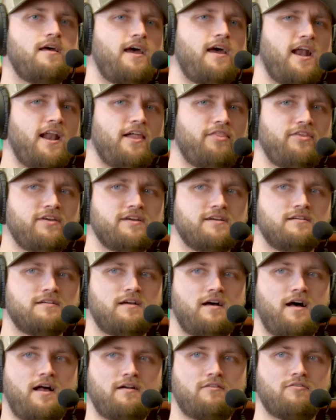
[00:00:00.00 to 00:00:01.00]
And I think,
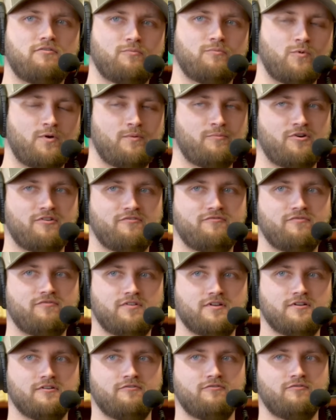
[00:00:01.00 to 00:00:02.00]
I don't remember
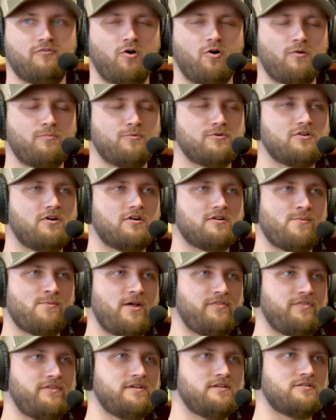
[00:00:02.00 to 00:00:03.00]
if Harper talked
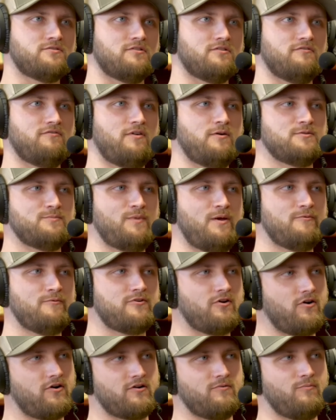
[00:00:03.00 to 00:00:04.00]
about this or if I was maybe
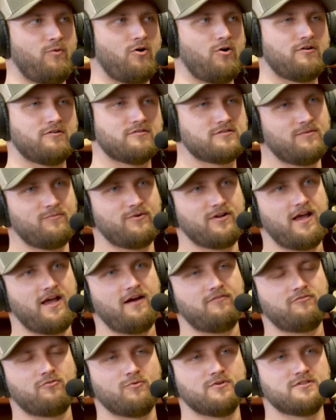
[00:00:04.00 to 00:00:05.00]
talking to Mark or somebody
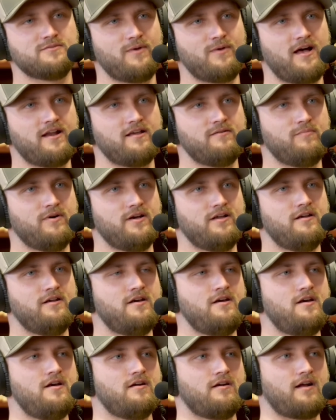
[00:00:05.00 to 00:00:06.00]
afterwards about it, but
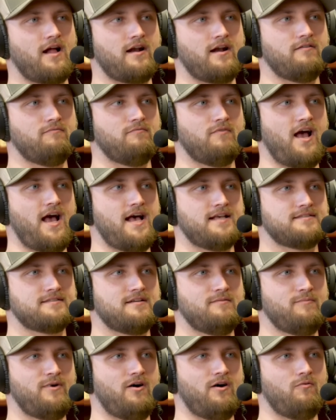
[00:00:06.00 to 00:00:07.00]
kind of
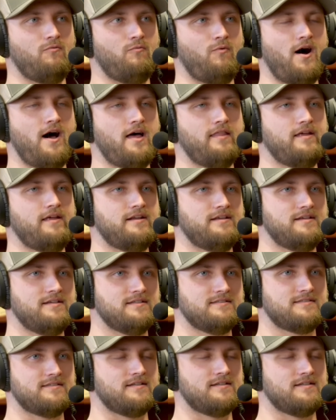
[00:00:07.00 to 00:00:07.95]
asking about why that is.